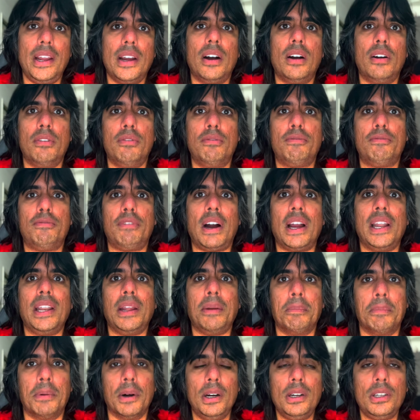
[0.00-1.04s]
of finding
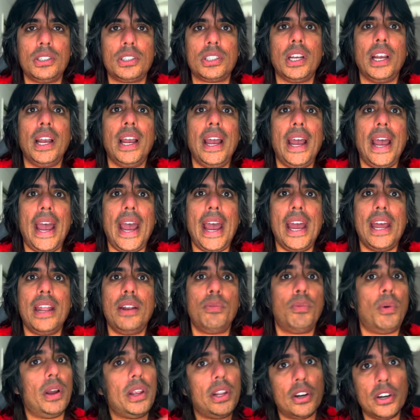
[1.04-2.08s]
books
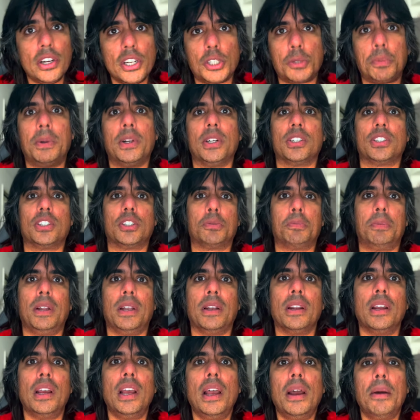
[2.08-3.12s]
and what your experience has been.